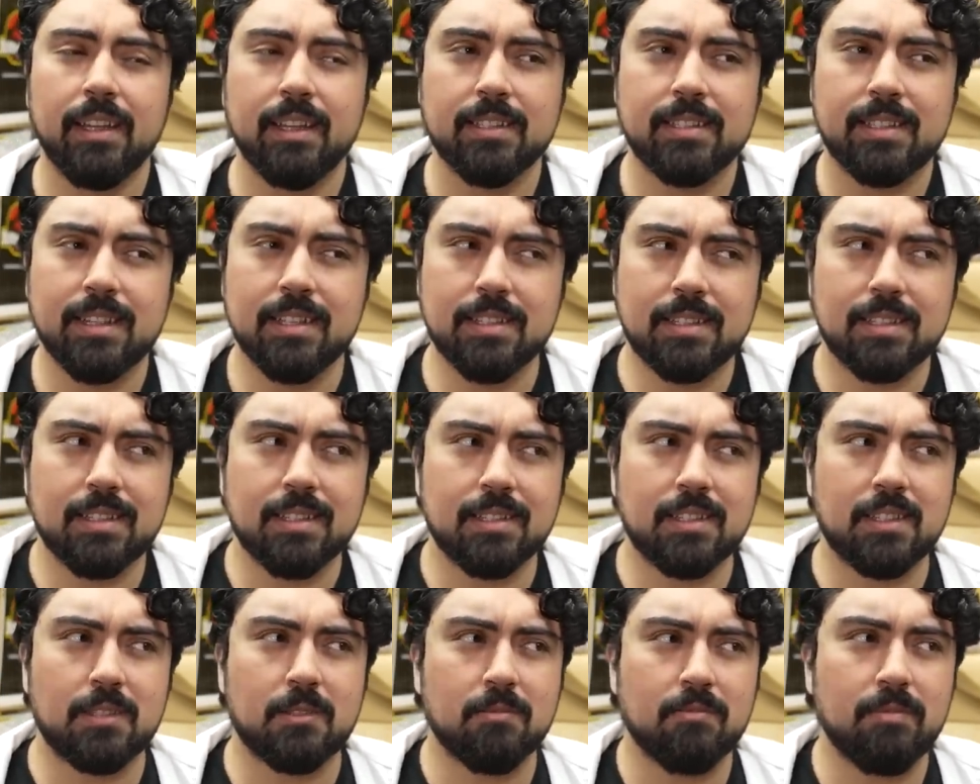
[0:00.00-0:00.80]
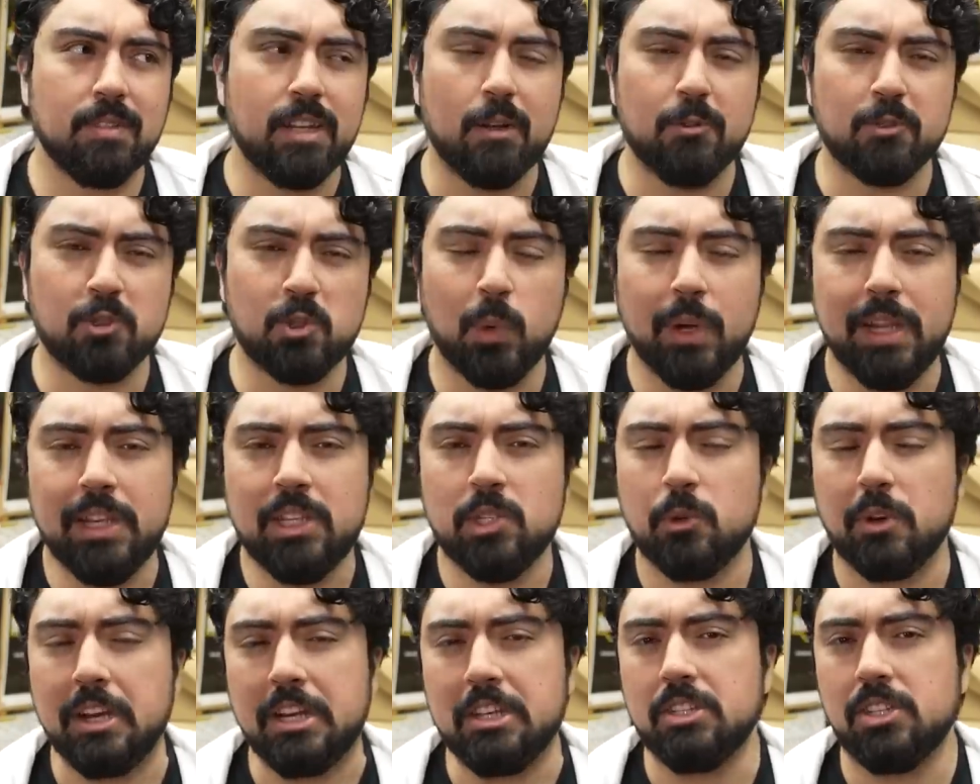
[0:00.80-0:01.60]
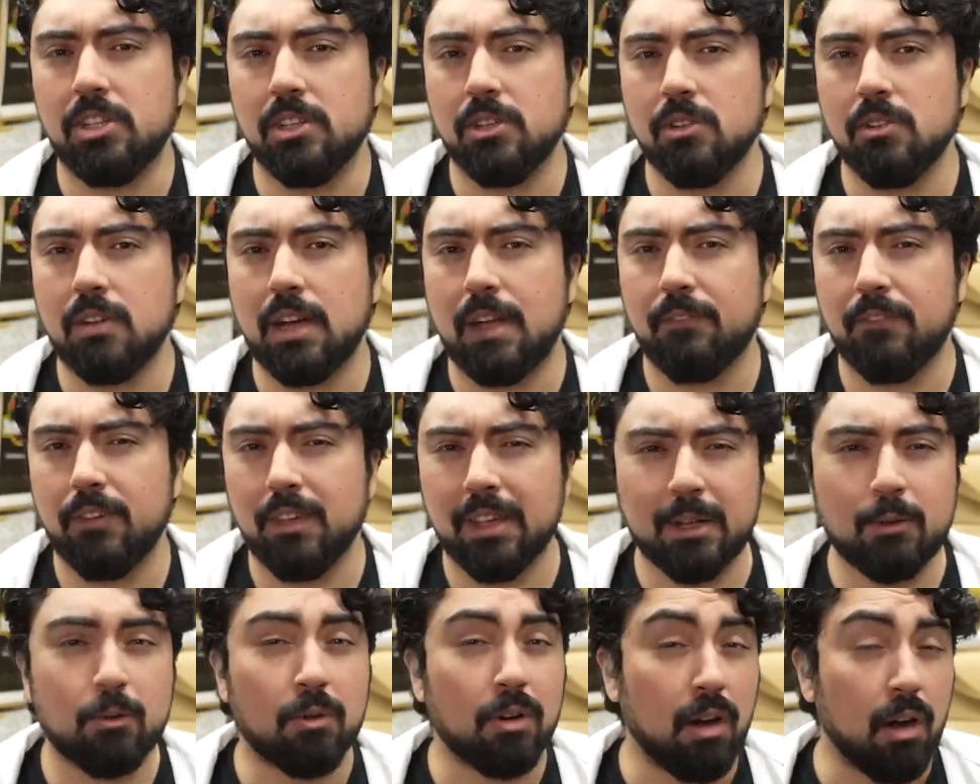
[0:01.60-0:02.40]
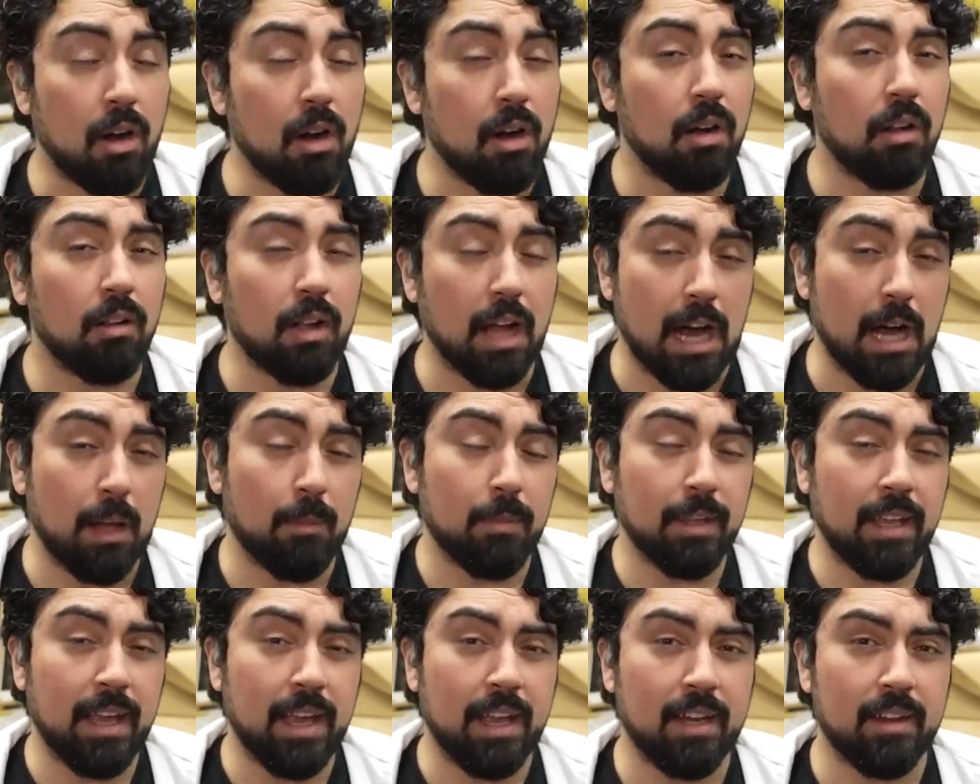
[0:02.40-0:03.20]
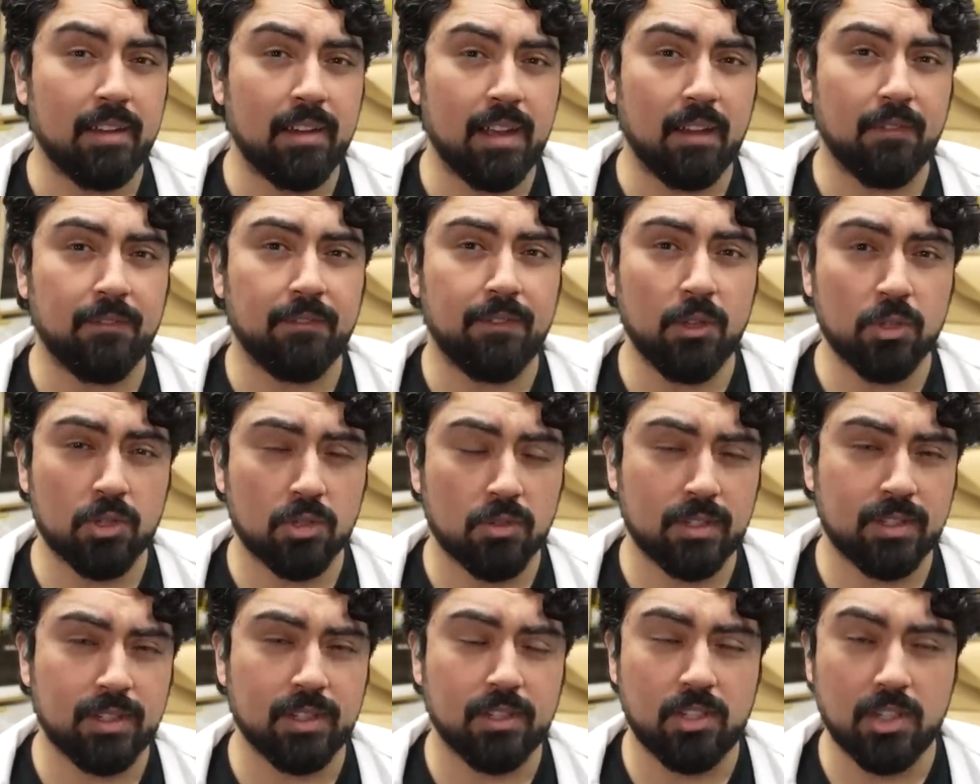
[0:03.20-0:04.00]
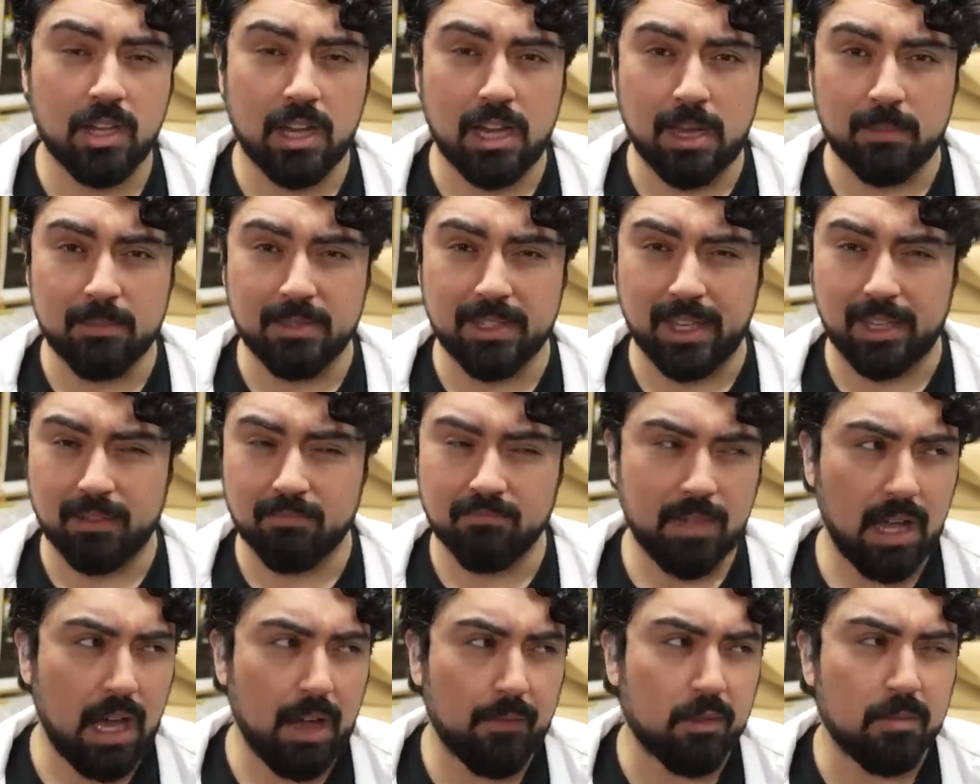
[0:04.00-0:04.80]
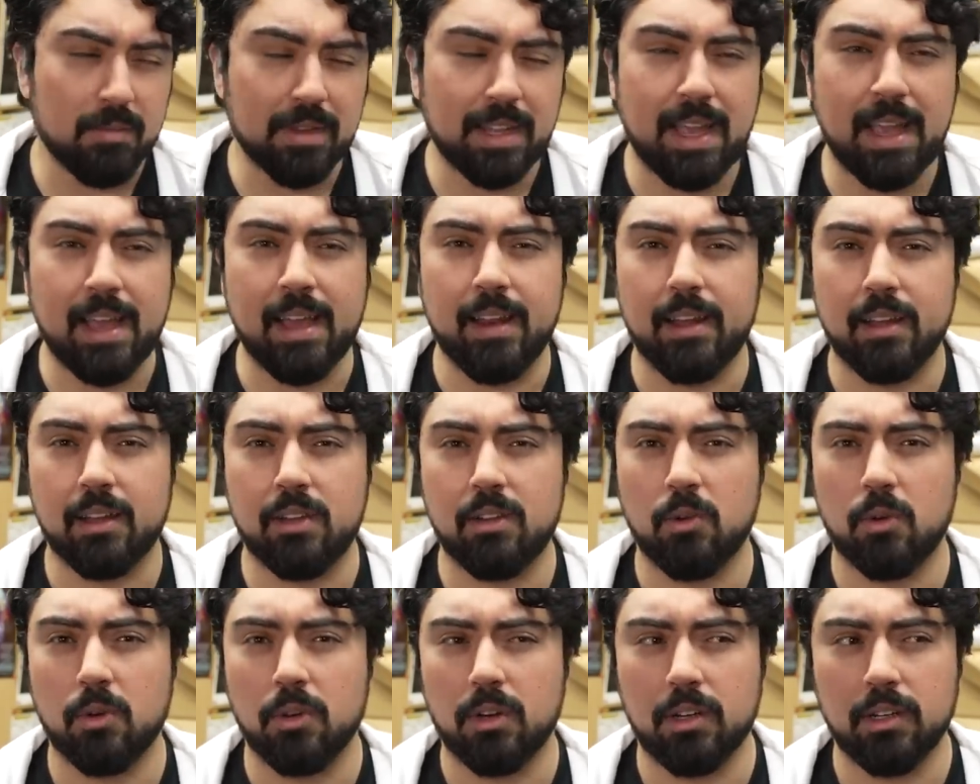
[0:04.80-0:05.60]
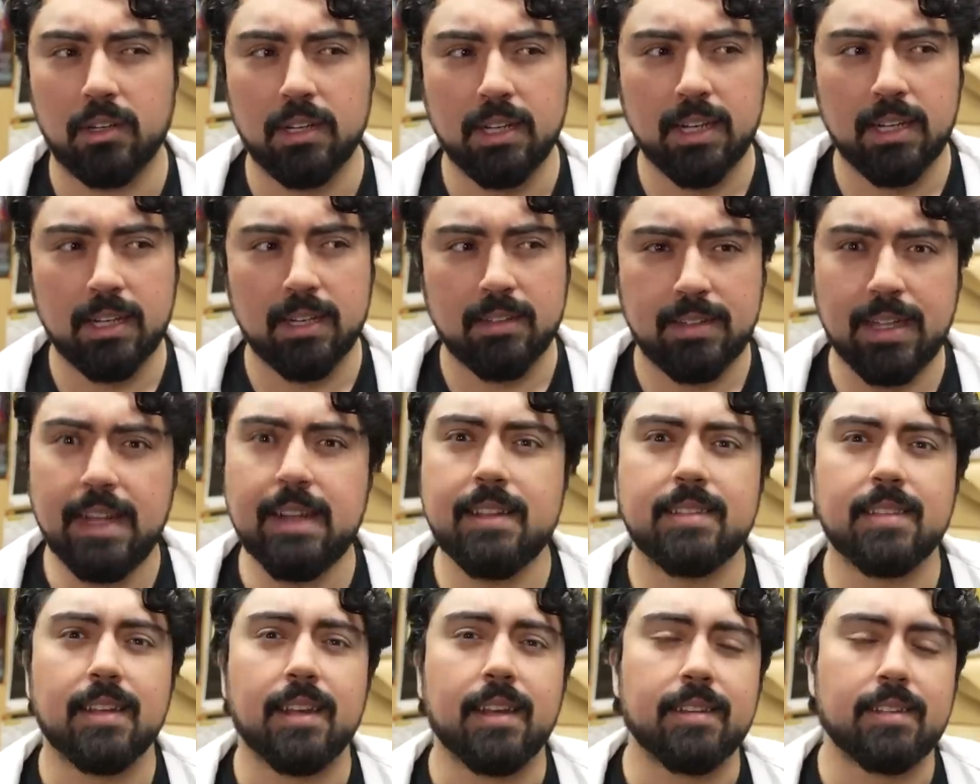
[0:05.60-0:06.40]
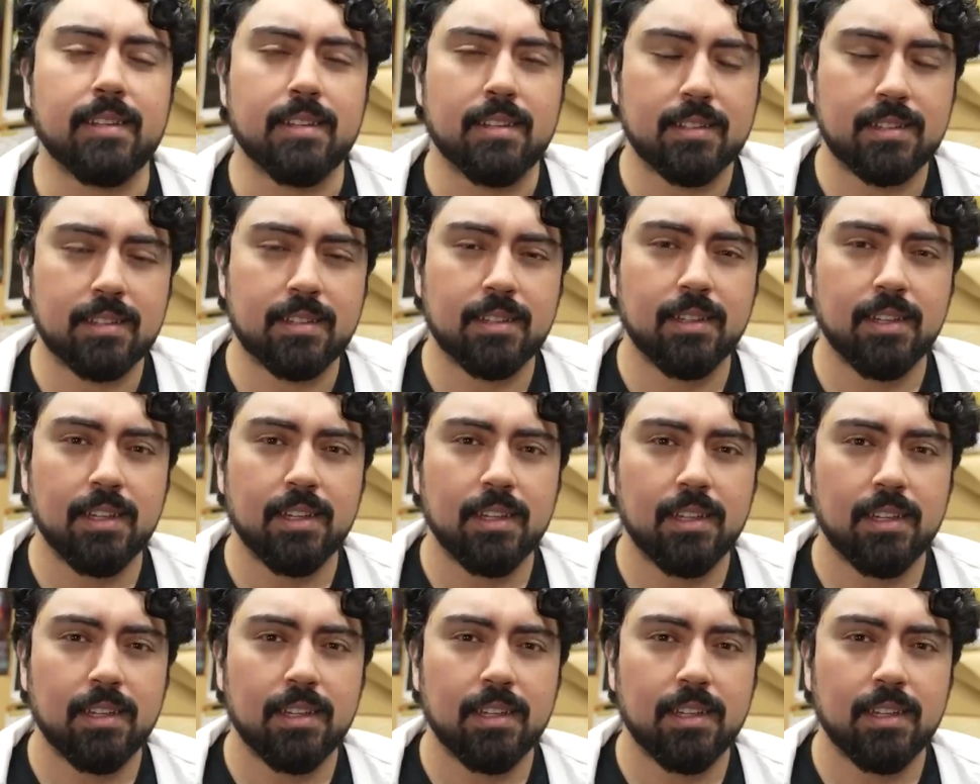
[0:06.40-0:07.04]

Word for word: Since it's, you know, 2022, I feel like we're all obligated to have futuristic jobs like hover mechanic or data scientist.